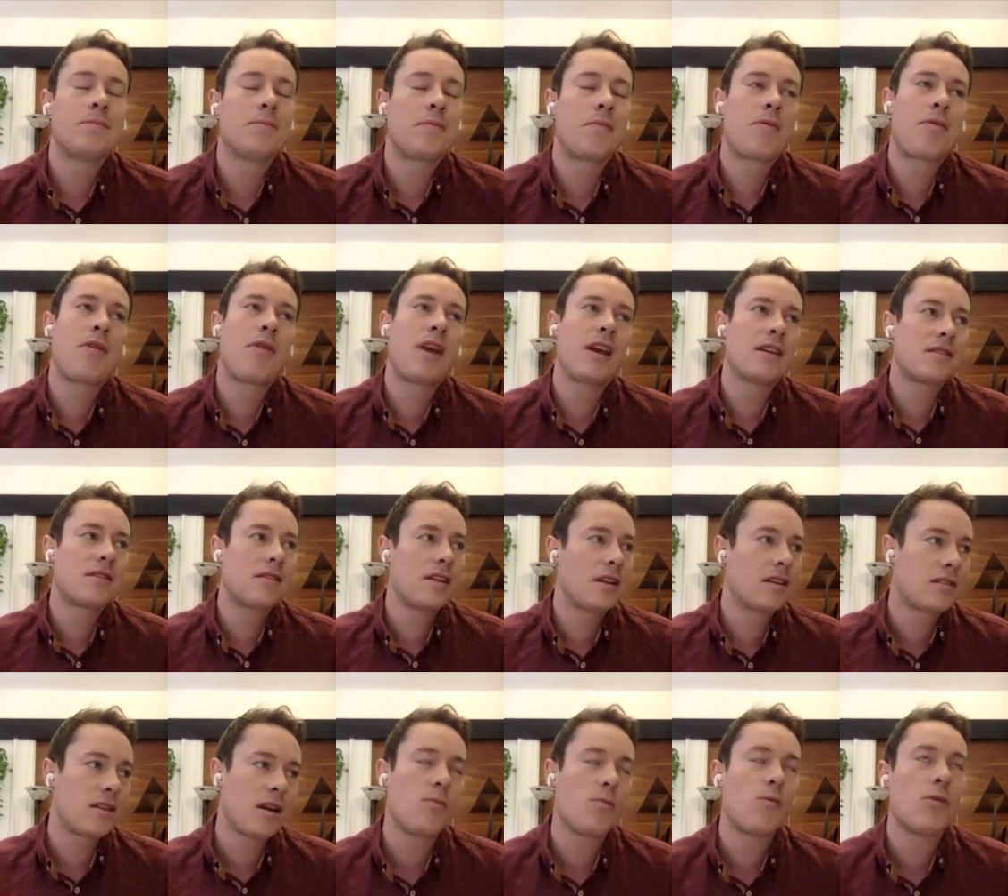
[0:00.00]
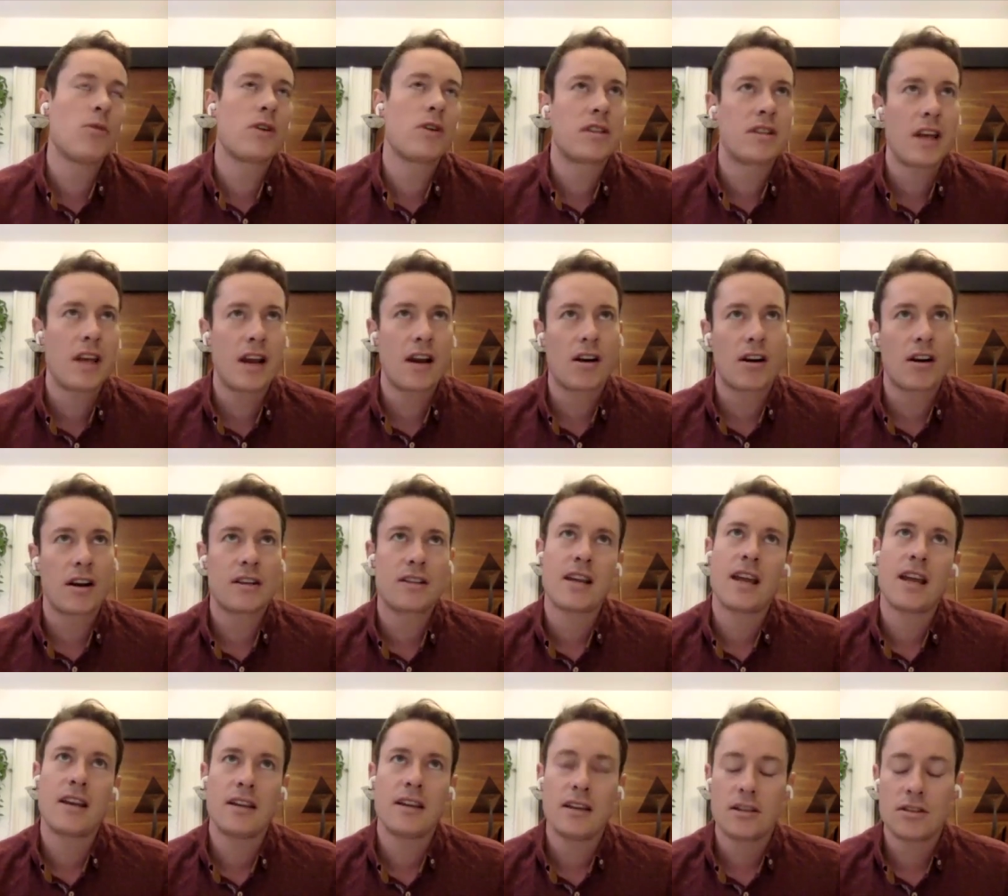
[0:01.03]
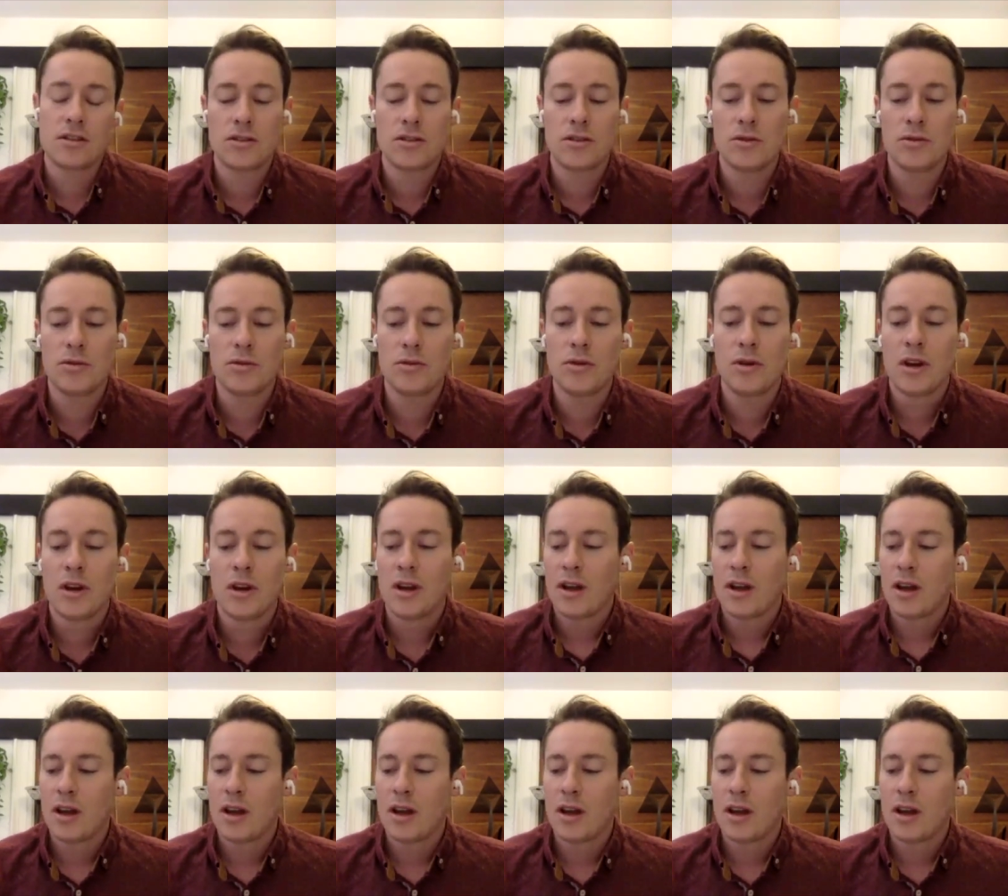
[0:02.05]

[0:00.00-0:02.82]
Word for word: things that some would say are intended to